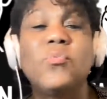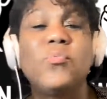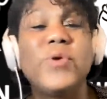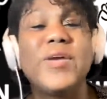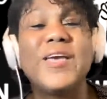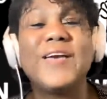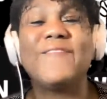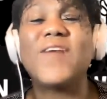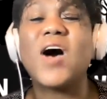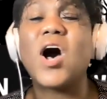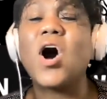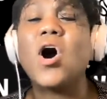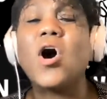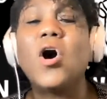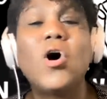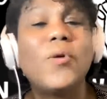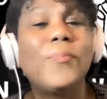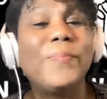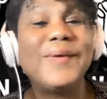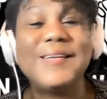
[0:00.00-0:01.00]
we have
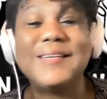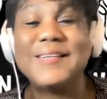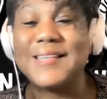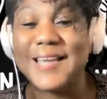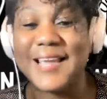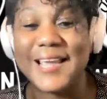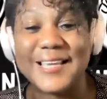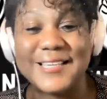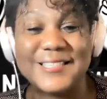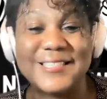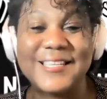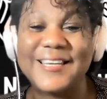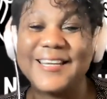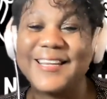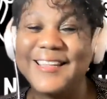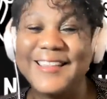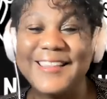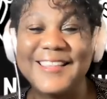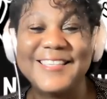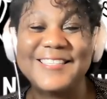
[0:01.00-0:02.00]
all been tested
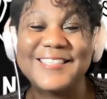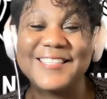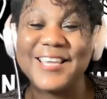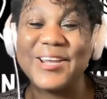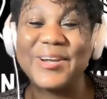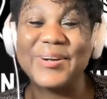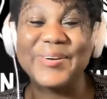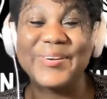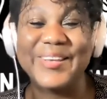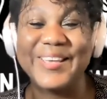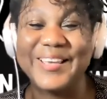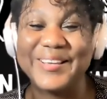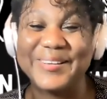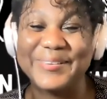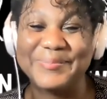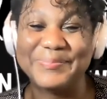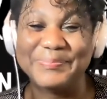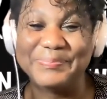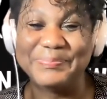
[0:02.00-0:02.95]
in this area.